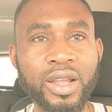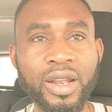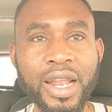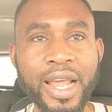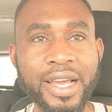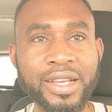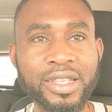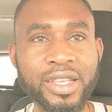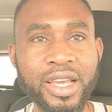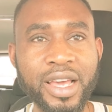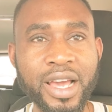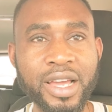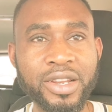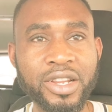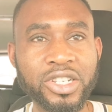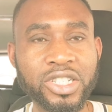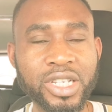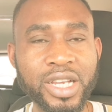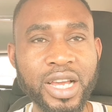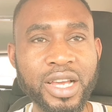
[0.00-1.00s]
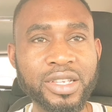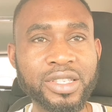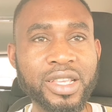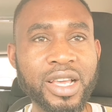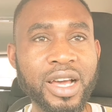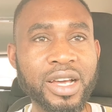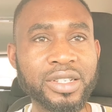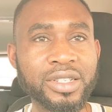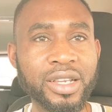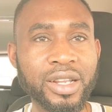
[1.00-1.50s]
like the
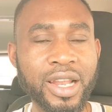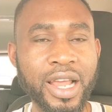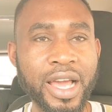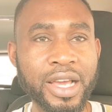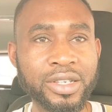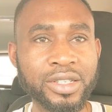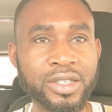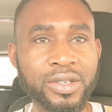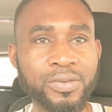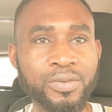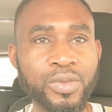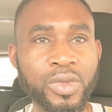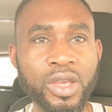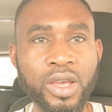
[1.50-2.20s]
NHS and the likes.